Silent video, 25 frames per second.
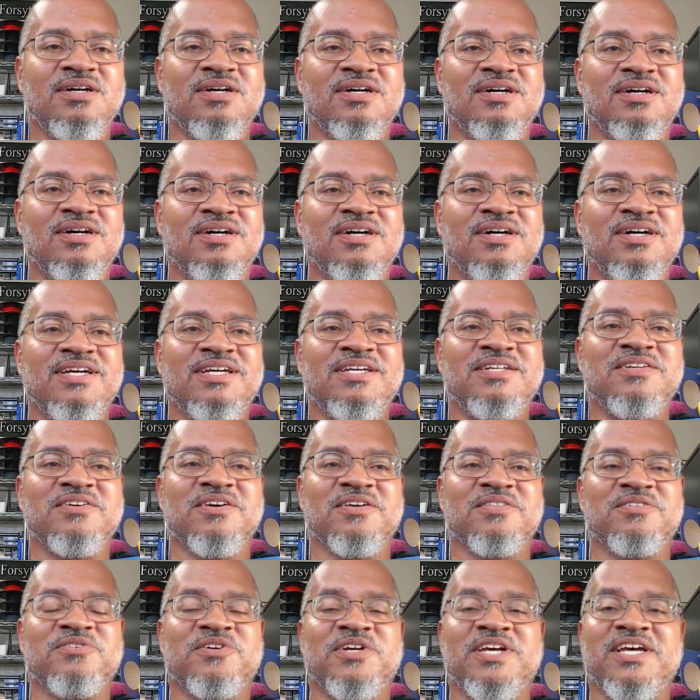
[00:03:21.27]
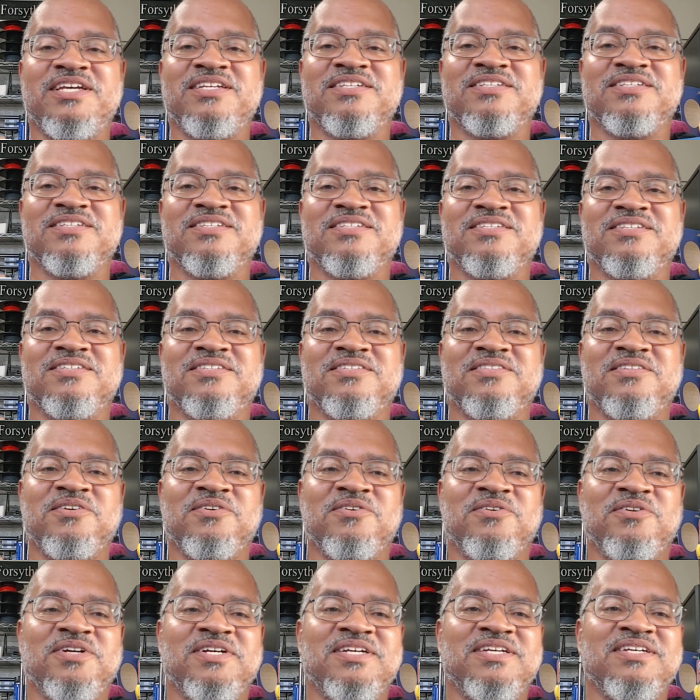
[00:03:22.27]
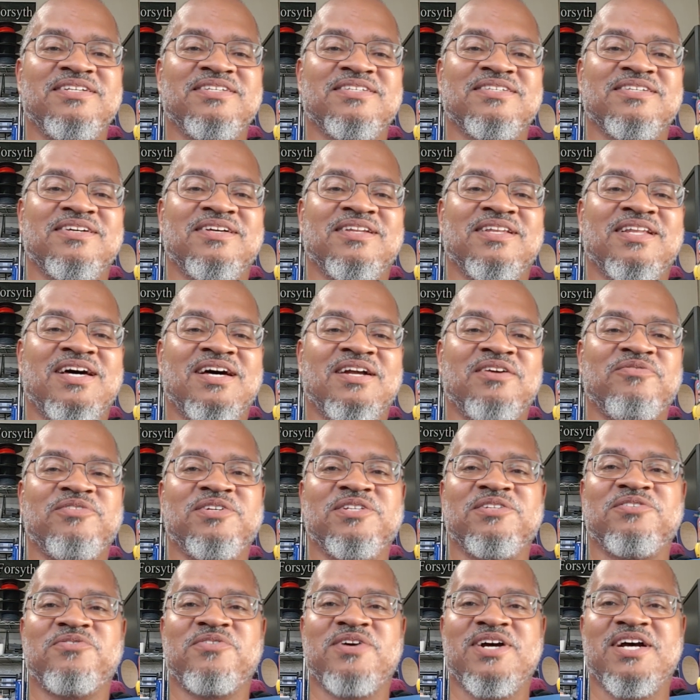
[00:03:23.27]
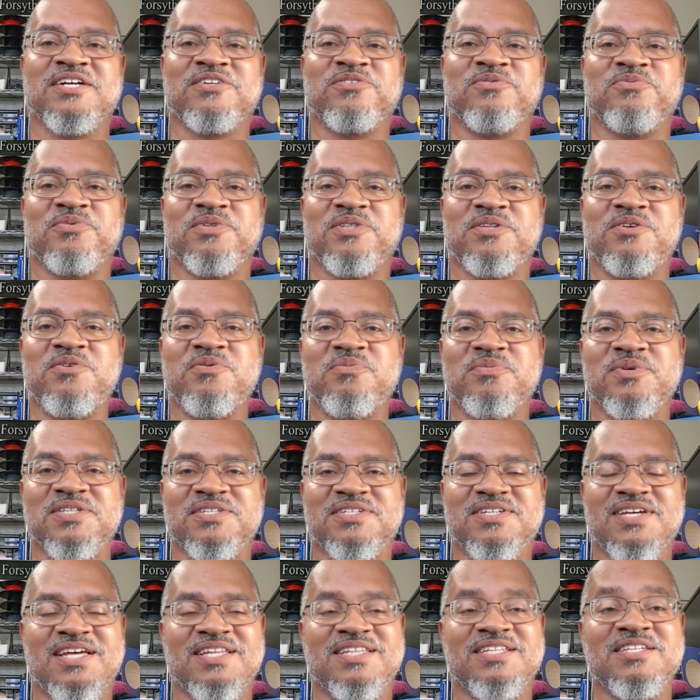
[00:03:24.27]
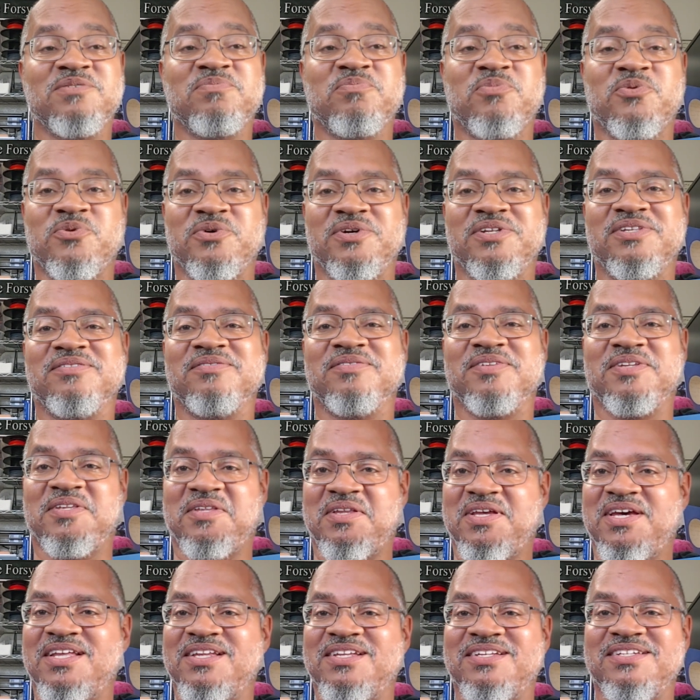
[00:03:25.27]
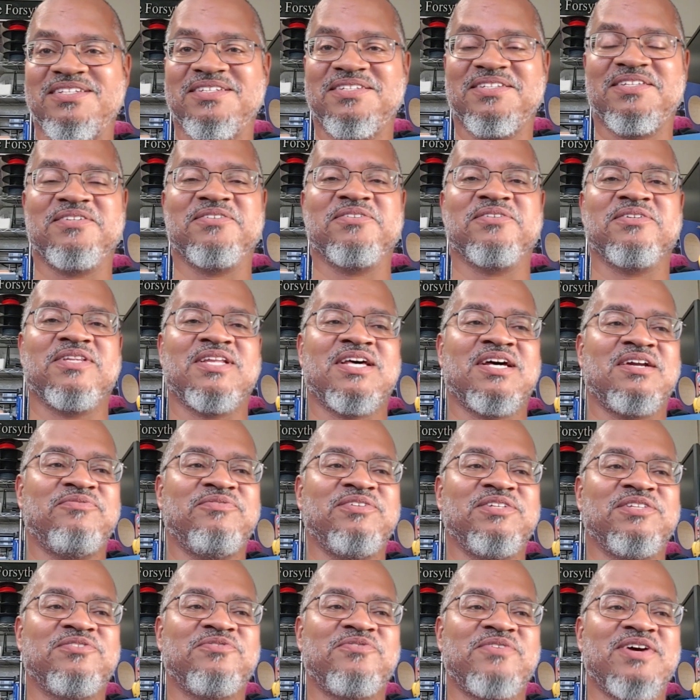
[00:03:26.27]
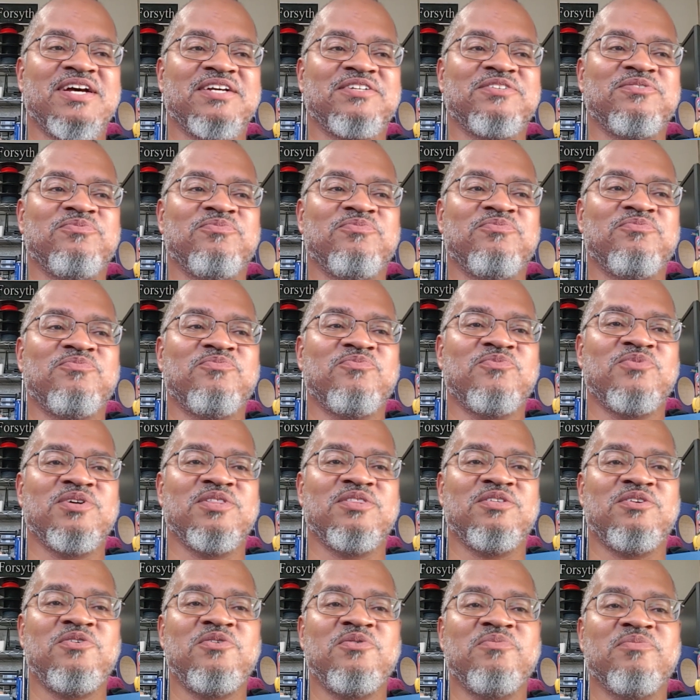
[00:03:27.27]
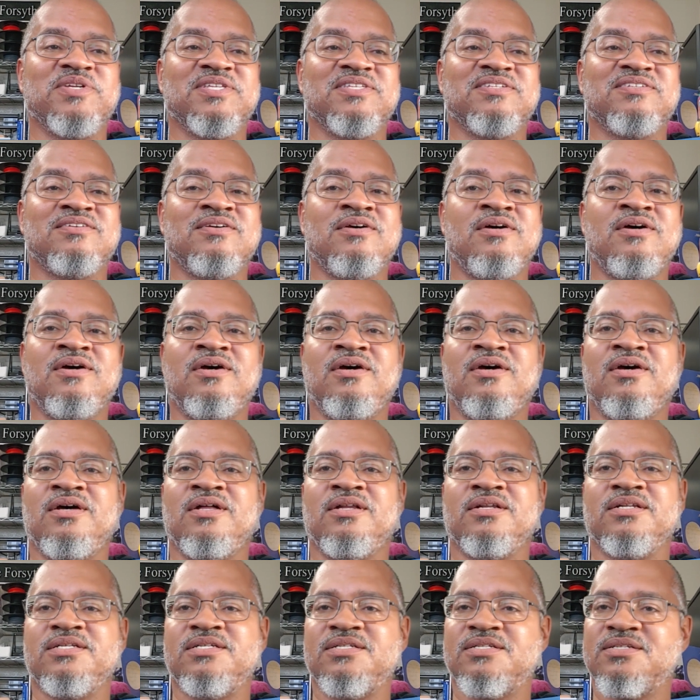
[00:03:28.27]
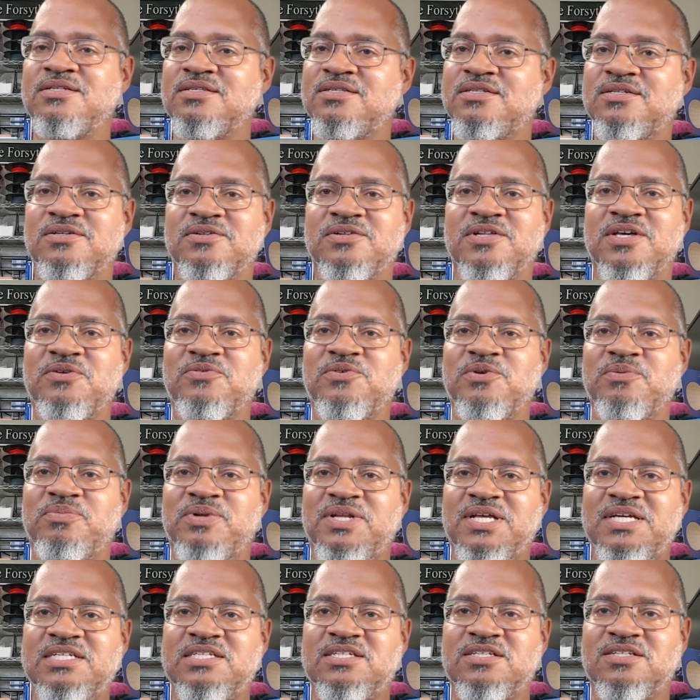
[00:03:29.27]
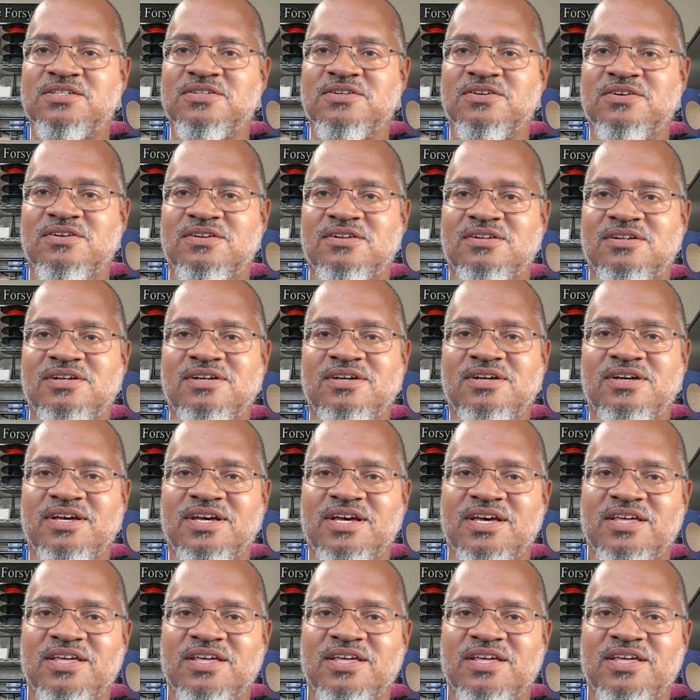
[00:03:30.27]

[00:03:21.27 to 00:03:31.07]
In other cases, there is a lot of interaction with humans. At this point, at least, there's a lot of interaction with humans, at least until they replace us all.